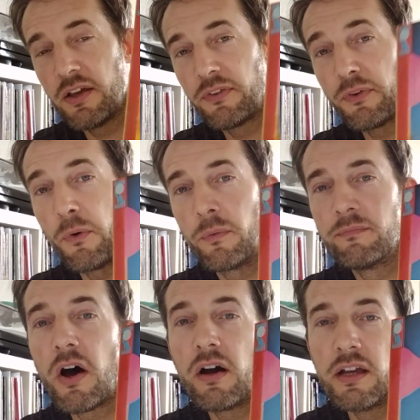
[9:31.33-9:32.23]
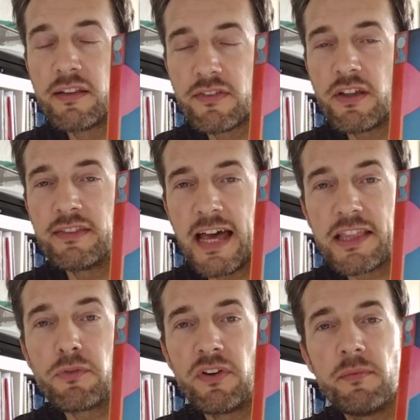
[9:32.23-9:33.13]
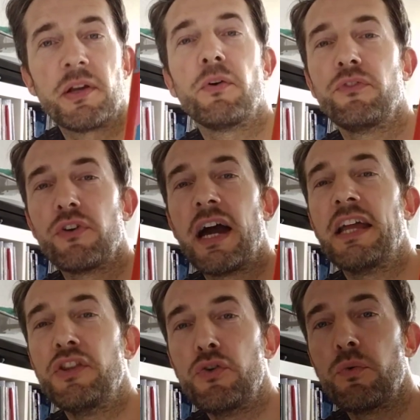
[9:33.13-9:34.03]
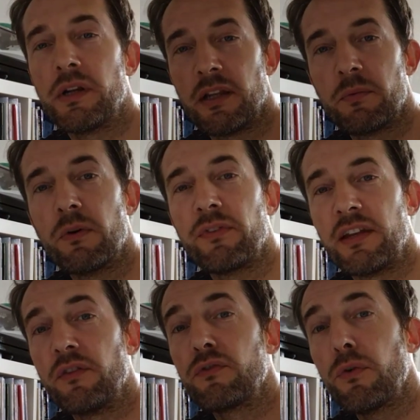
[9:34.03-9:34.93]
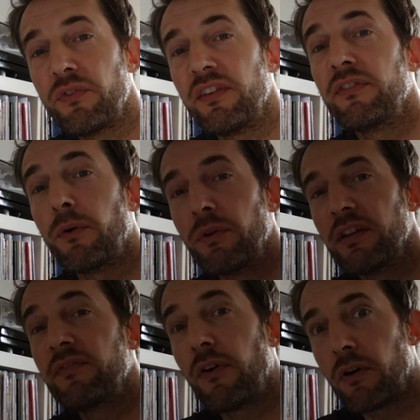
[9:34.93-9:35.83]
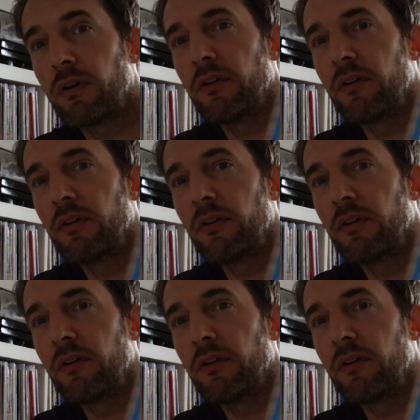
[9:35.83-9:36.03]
So it's not that crazy because the guy knew what it was, and of course he sold it for